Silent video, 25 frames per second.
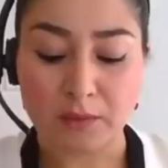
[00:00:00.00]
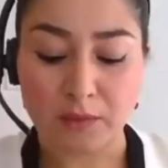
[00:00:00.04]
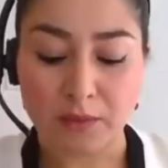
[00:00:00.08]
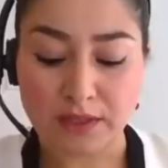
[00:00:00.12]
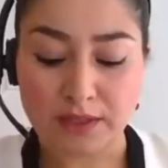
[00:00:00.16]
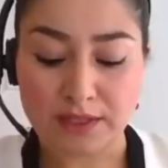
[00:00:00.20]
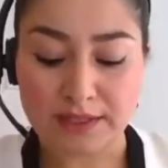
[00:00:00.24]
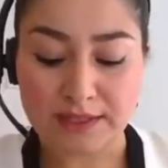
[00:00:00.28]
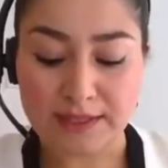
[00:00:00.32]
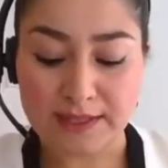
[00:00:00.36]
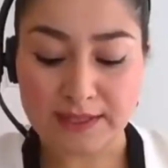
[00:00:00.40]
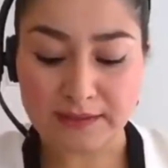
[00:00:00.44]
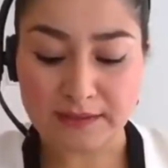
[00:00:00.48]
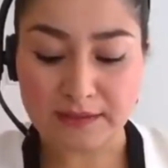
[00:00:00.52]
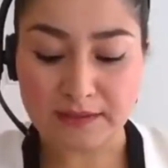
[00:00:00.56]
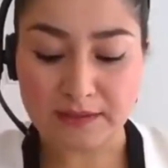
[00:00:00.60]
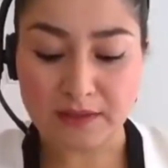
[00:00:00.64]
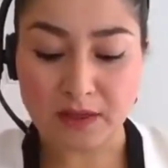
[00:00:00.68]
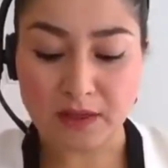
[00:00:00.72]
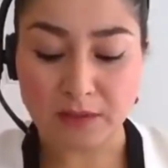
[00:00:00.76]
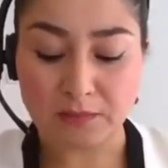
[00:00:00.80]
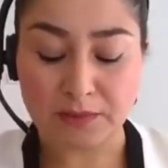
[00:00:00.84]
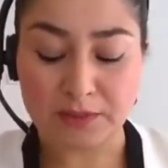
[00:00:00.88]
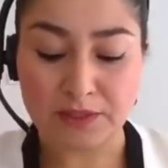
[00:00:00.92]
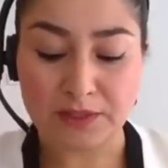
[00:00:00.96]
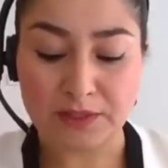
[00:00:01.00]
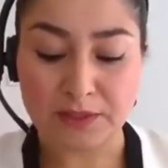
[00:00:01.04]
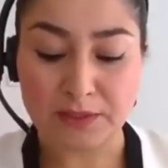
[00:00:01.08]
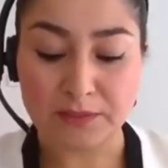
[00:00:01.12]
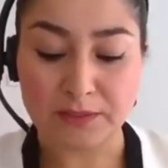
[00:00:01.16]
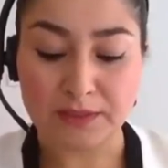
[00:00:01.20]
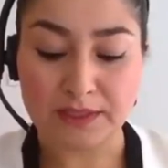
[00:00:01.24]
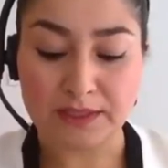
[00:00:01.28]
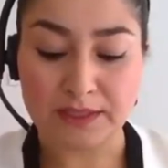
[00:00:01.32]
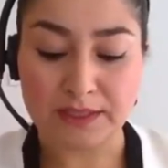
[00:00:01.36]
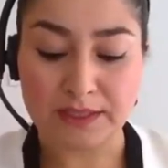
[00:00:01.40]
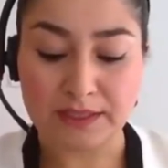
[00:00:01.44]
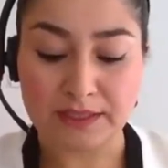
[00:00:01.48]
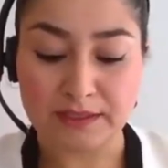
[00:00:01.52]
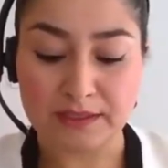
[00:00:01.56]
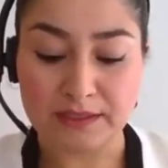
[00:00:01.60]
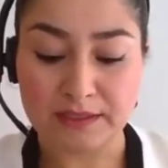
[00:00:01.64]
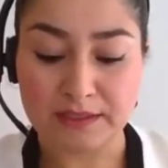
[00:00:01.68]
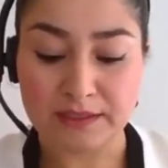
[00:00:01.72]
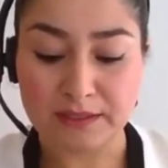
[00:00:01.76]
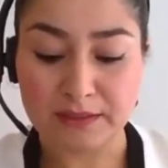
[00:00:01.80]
I want to take this opportunity